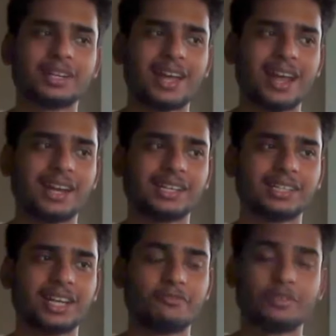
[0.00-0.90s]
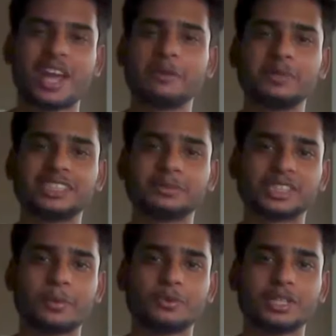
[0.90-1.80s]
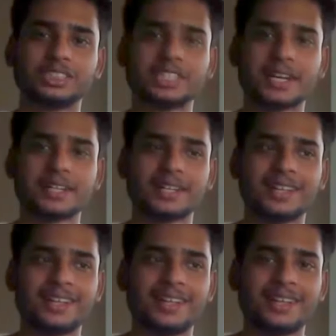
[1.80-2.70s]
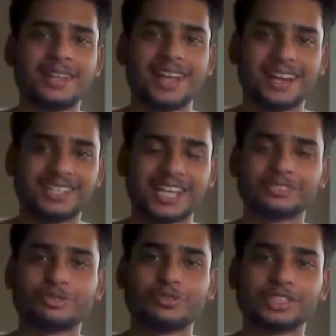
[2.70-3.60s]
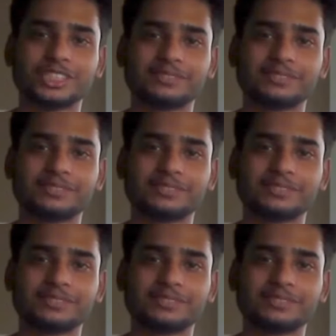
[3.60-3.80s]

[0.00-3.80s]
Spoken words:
and if you can, please subscribe to that channel. And thanks for watching.